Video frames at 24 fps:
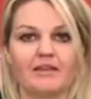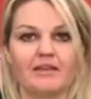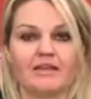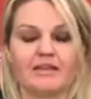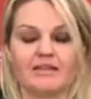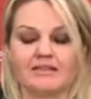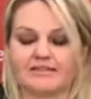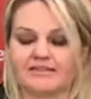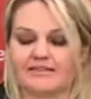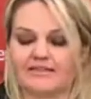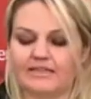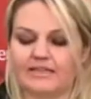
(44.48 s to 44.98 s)

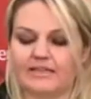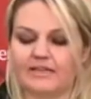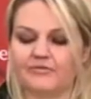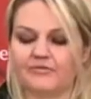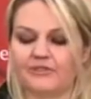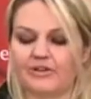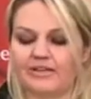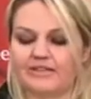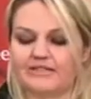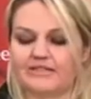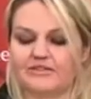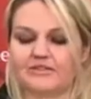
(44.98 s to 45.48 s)
The City of
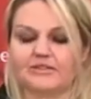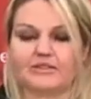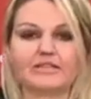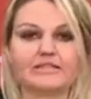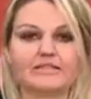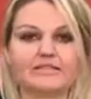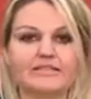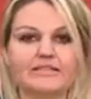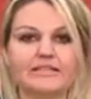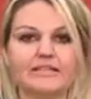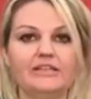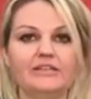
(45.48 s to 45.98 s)
Red Deer
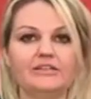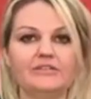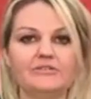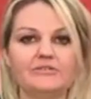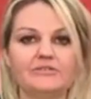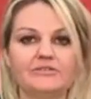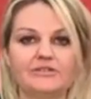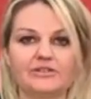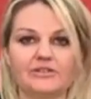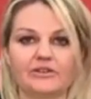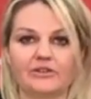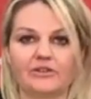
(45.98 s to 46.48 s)

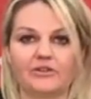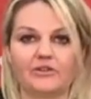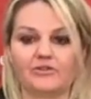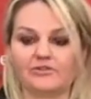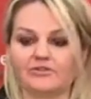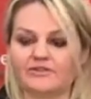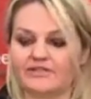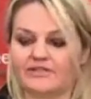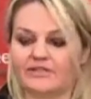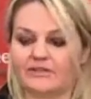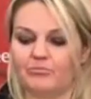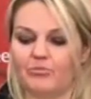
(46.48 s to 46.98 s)
continues to
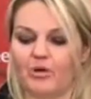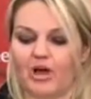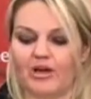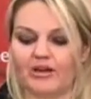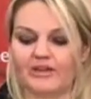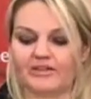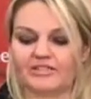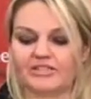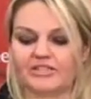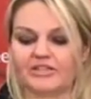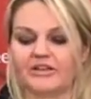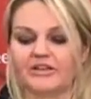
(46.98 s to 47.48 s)
closely
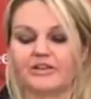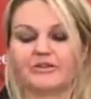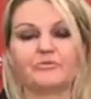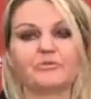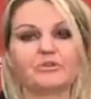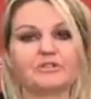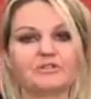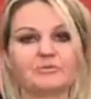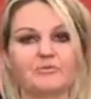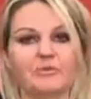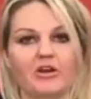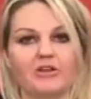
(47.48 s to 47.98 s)
monitor and
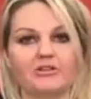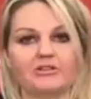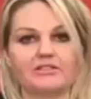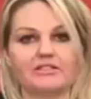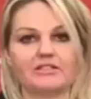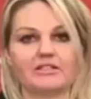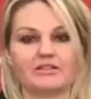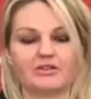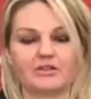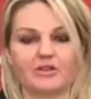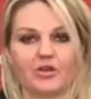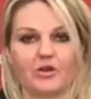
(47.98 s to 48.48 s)
respond to
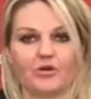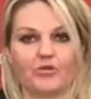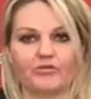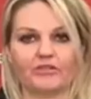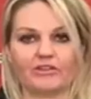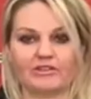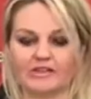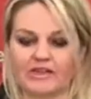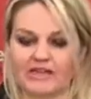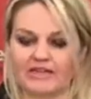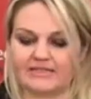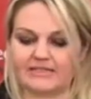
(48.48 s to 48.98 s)
the
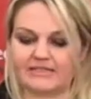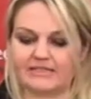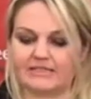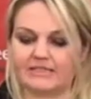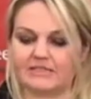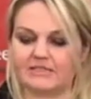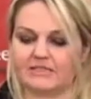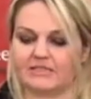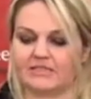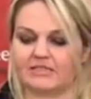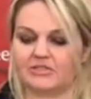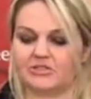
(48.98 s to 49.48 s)
COVID-19
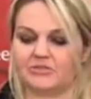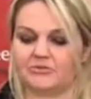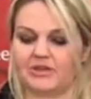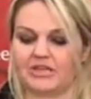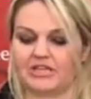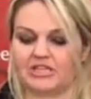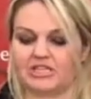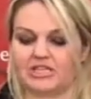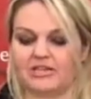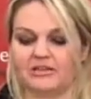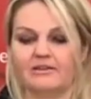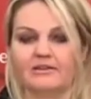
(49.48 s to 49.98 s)

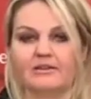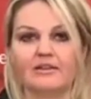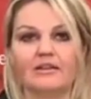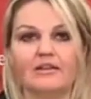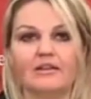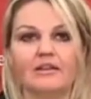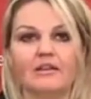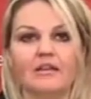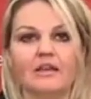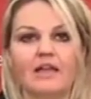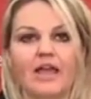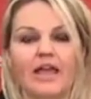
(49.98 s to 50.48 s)
situation,
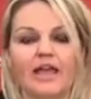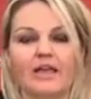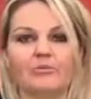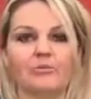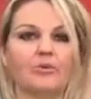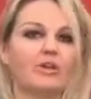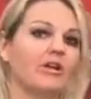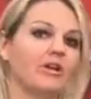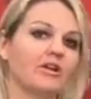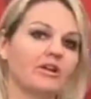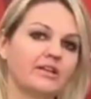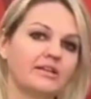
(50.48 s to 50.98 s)
and we
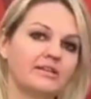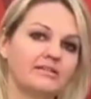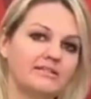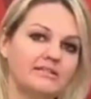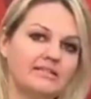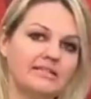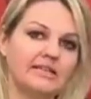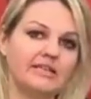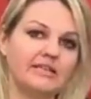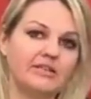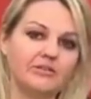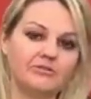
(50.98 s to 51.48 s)
are
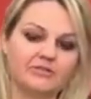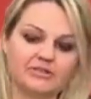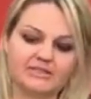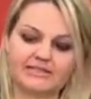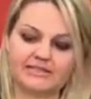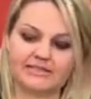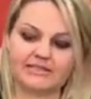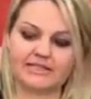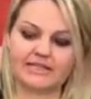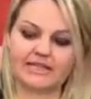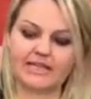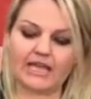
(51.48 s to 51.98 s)

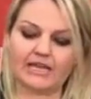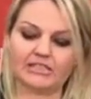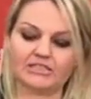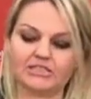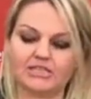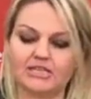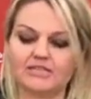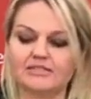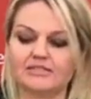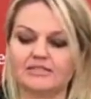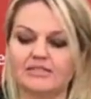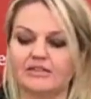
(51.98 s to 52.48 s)
continuously
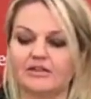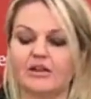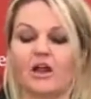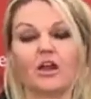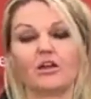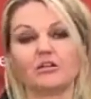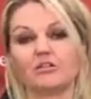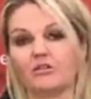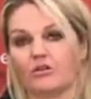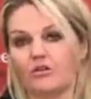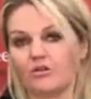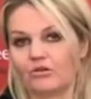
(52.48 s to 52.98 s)
adjusting our
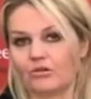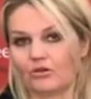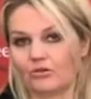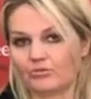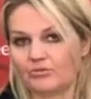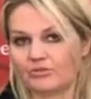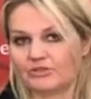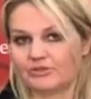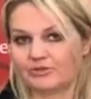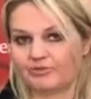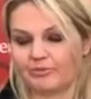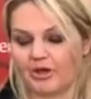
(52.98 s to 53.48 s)
local
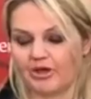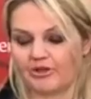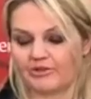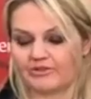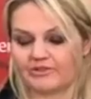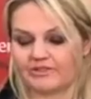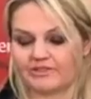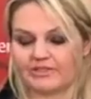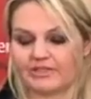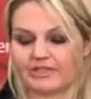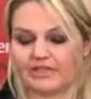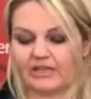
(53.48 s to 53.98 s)

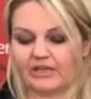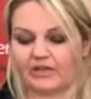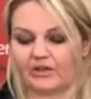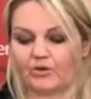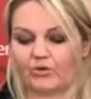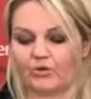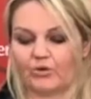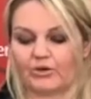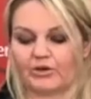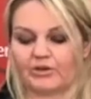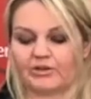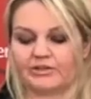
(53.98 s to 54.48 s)
response in
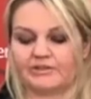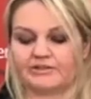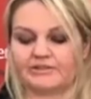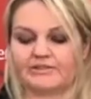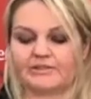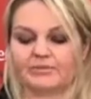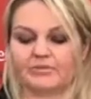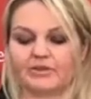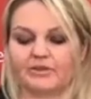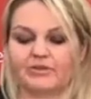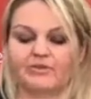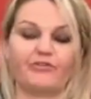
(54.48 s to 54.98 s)
accordance
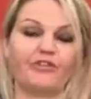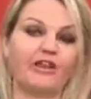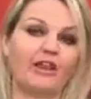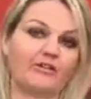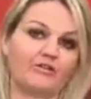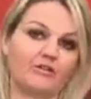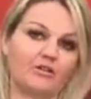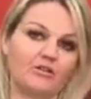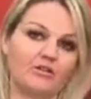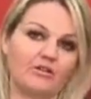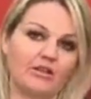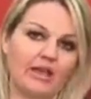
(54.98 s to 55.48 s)
with
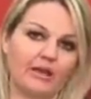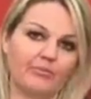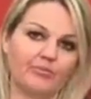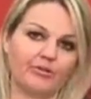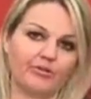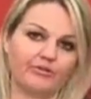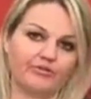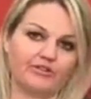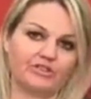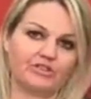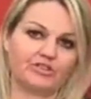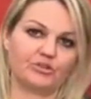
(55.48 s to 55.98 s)
federal and
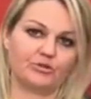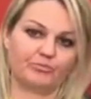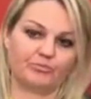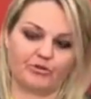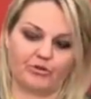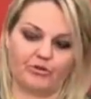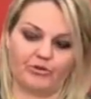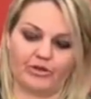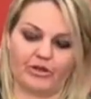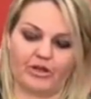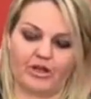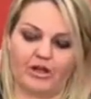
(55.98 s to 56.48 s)
provincial
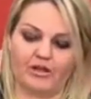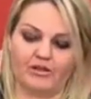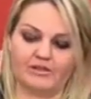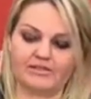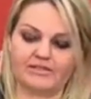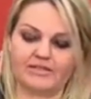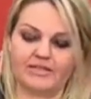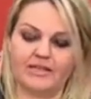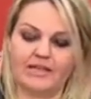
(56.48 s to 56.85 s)
protocols